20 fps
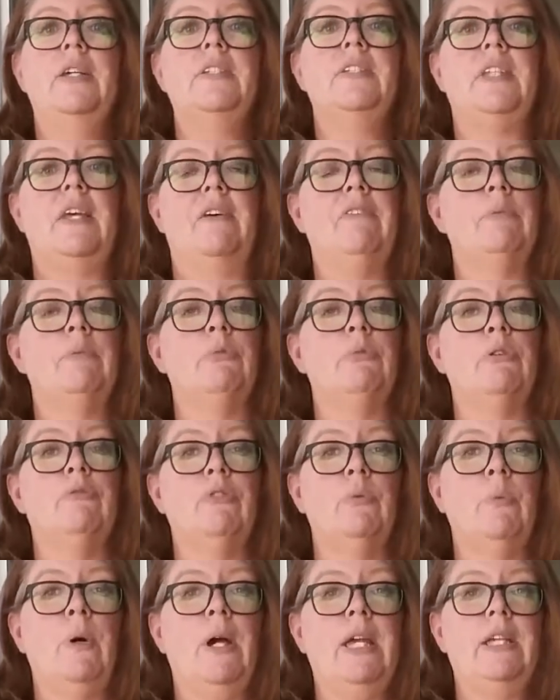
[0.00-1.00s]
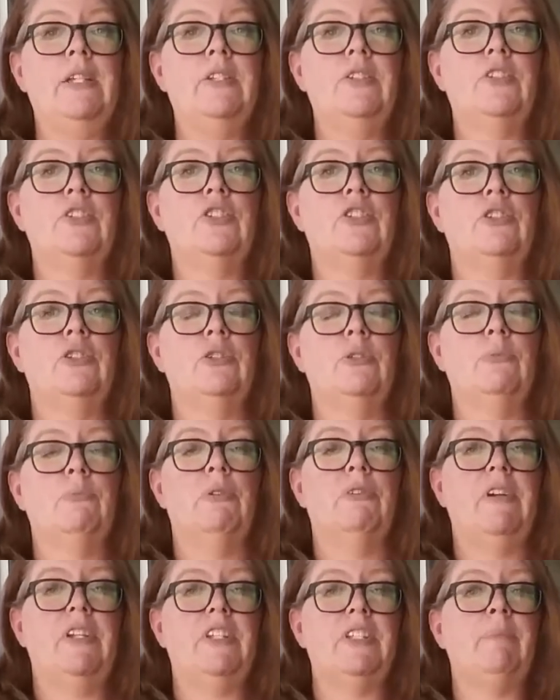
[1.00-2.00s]
7 proven ways to
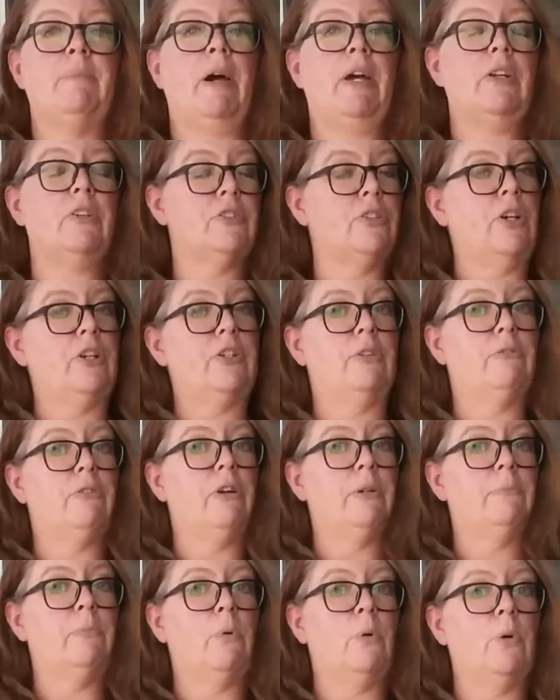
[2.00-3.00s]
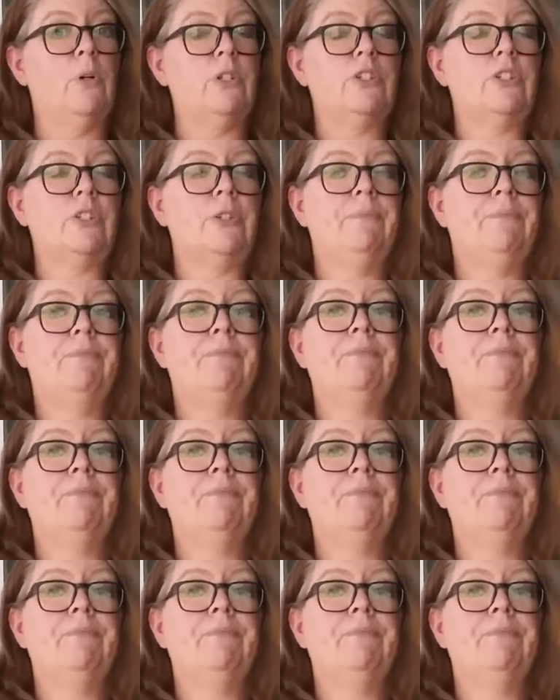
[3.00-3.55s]
prevent spiders on your front porch.